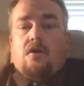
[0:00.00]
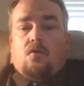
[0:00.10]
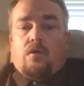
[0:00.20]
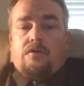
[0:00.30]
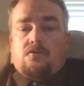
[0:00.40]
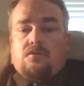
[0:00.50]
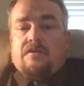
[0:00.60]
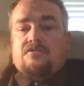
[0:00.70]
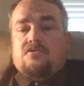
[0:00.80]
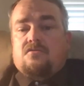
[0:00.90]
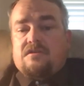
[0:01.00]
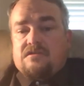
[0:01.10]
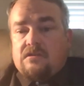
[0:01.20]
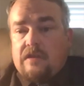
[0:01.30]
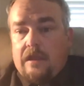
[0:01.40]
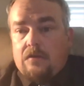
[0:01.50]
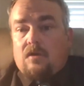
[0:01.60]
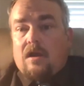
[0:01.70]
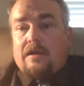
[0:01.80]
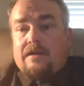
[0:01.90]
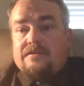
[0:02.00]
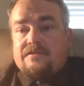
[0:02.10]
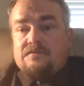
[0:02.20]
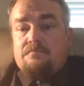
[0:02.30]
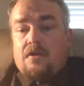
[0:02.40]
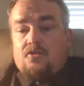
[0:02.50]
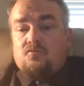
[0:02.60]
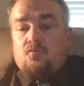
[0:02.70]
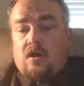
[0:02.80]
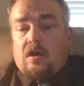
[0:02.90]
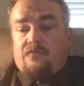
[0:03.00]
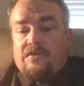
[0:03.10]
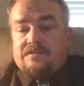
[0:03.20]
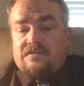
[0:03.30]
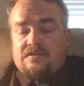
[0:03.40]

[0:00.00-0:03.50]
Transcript: When you get to these later writings, it's much more obvious.